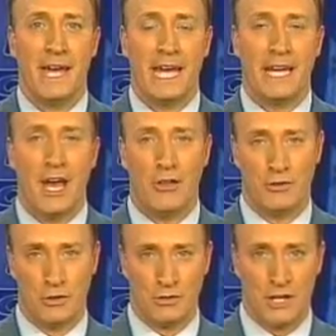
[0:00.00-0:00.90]
In health
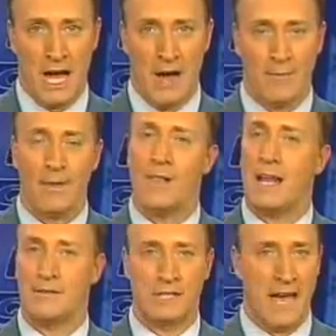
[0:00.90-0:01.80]
news now, a
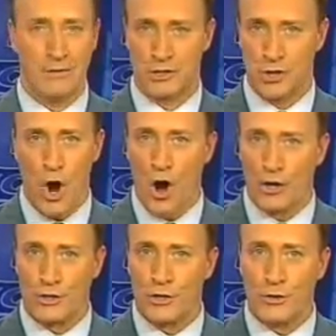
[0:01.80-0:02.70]
lot of us have a scar
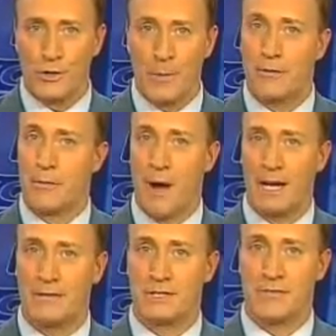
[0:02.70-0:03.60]
or two that may
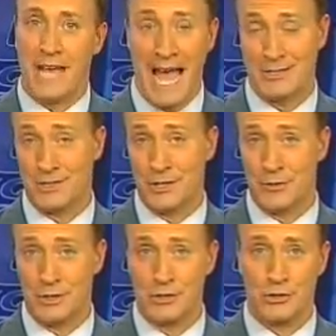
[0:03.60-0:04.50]
remind us of an accident
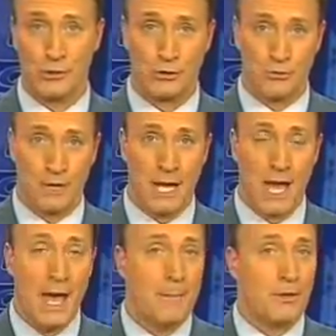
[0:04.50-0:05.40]
or a surgery,
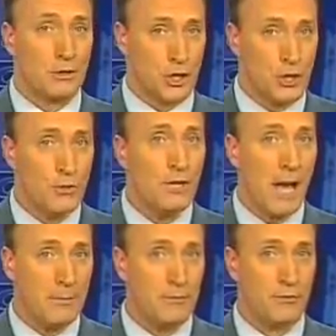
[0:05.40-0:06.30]
but there's a new
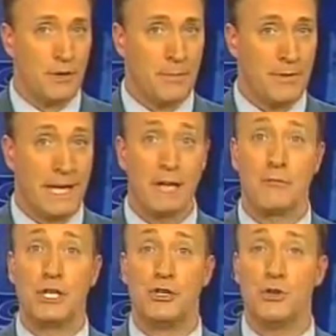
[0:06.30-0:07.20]
type of treatment that can
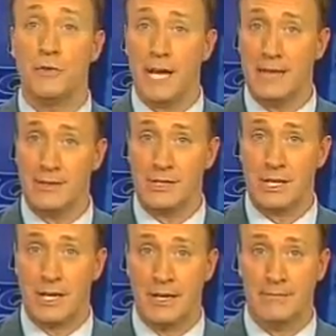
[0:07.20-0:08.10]
rejuvenate the
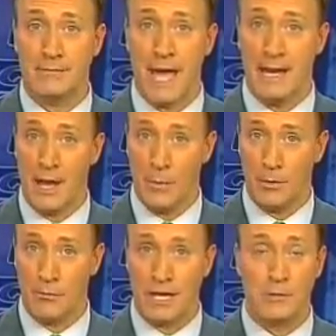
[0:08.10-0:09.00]
skin and help
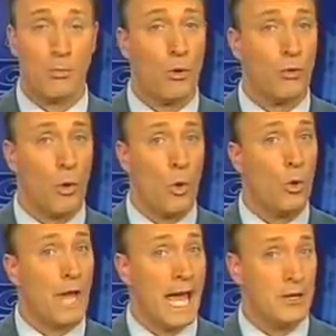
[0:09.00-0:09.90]
erase both
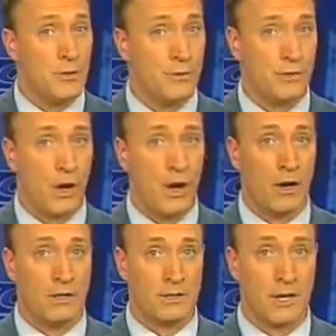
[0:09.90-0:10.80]
old and new
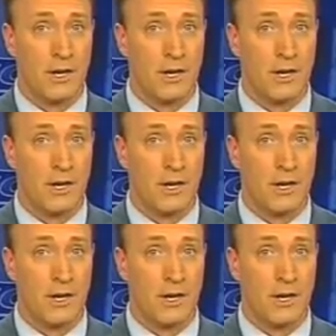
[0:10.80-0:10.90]
scars.